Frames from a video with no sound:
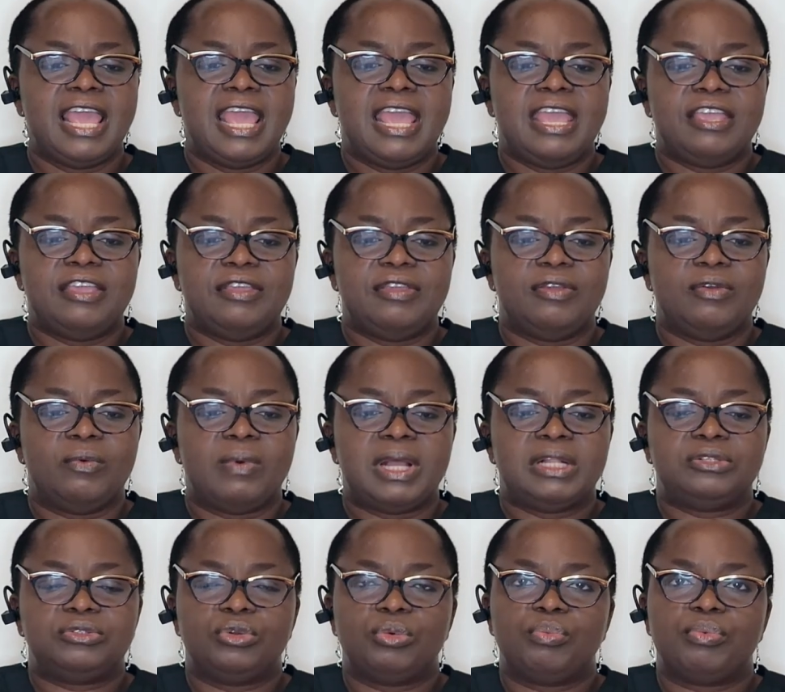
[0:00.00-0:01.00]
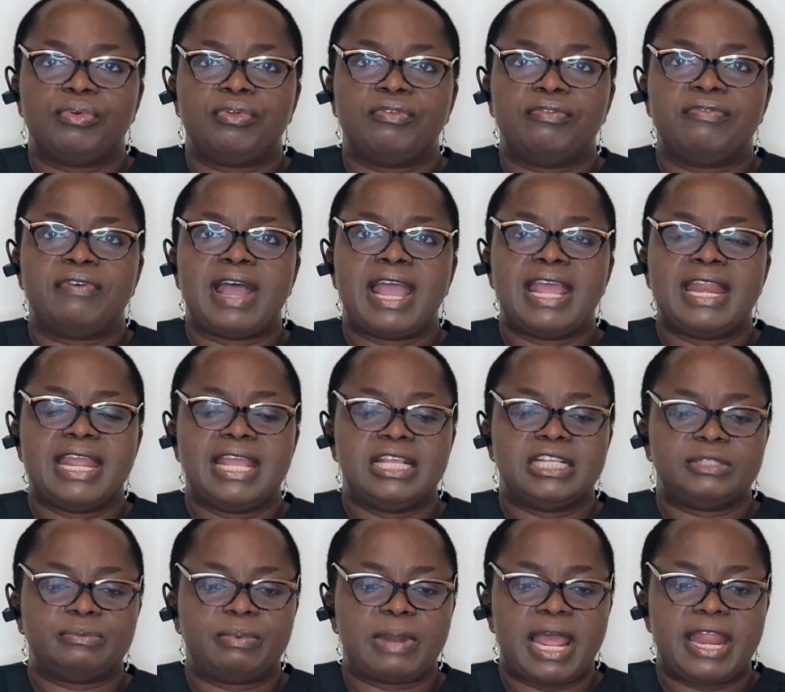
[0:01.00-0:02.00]
You want to provide
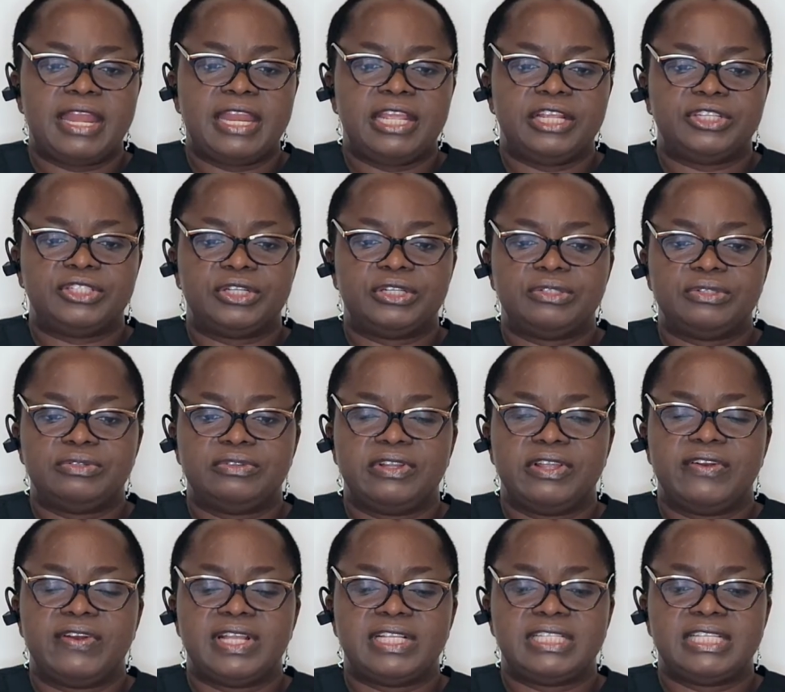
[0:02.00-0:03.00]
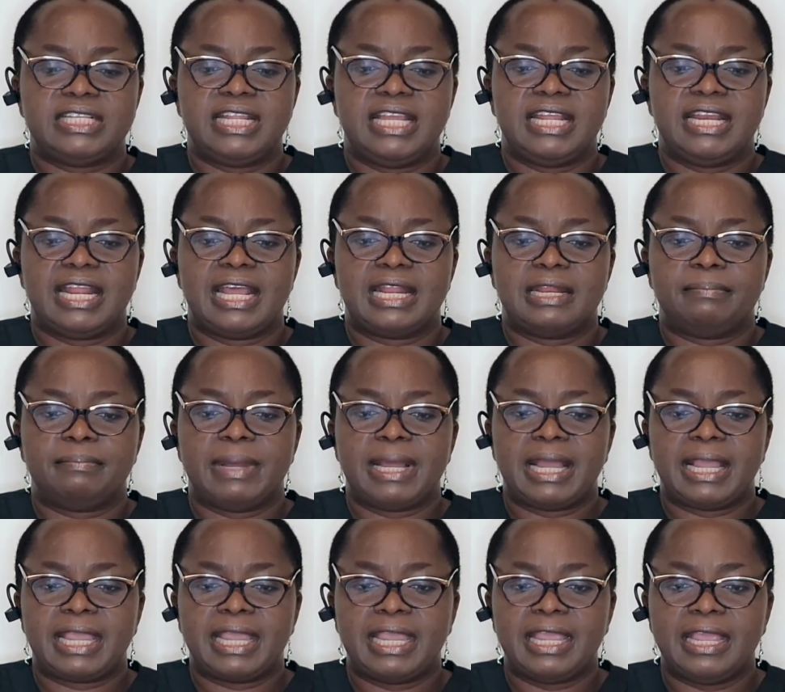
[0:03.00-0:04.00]
explanation to the resident
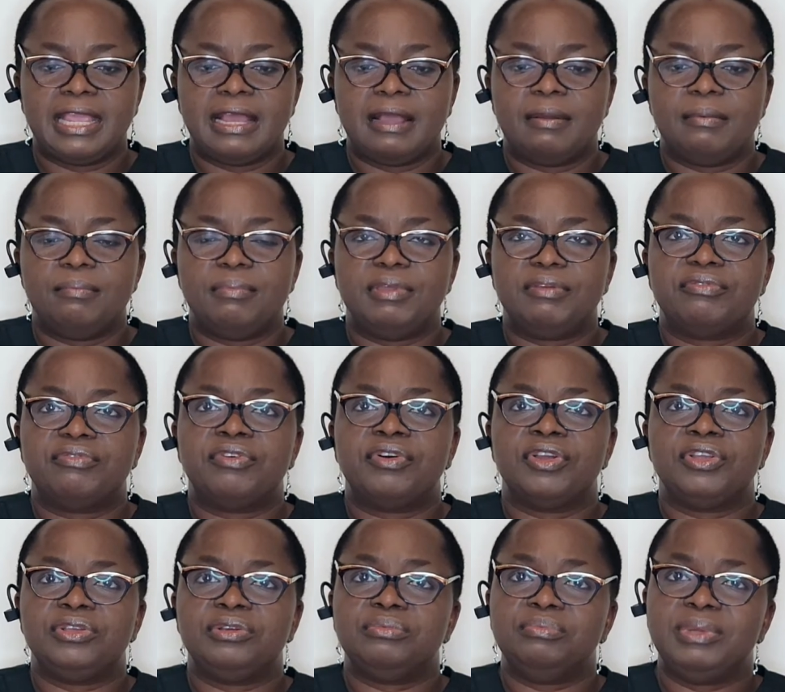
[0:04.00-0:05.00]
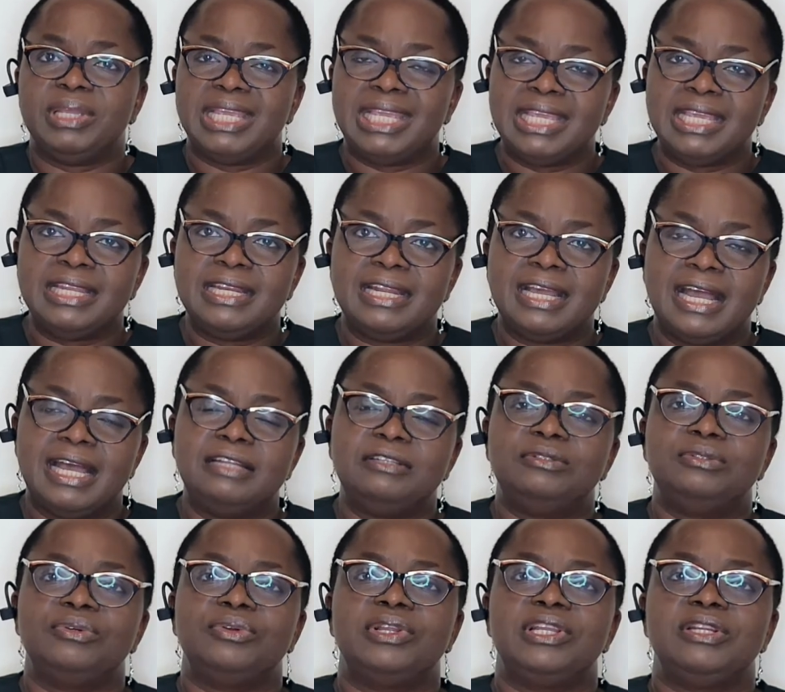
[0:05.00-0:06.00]
about care before you begin and
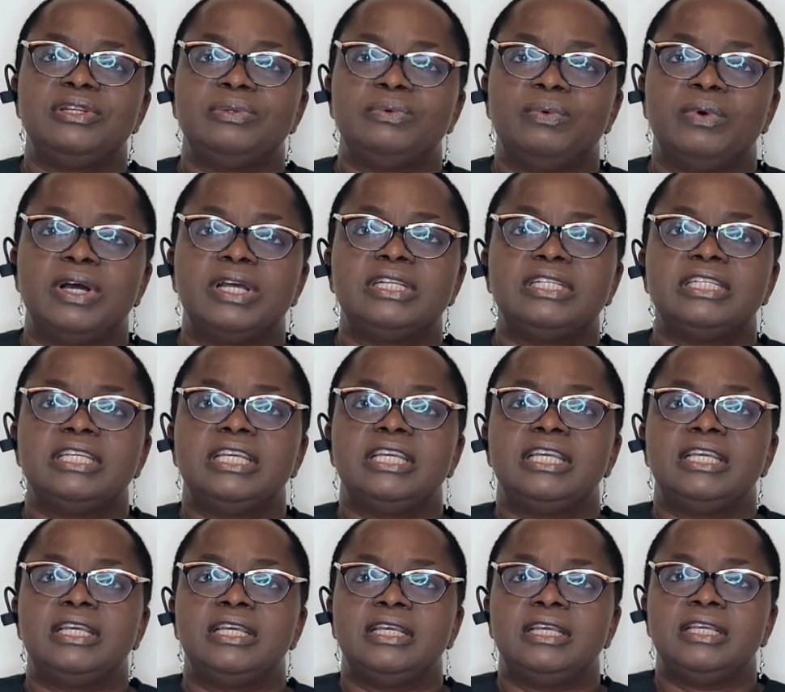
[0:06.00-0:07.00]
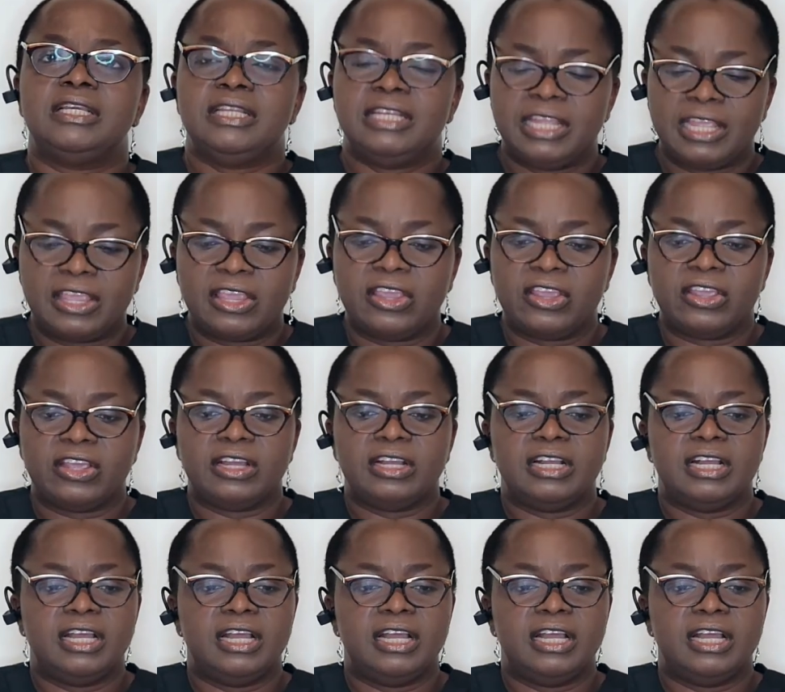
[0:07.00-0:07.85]
during what? The care.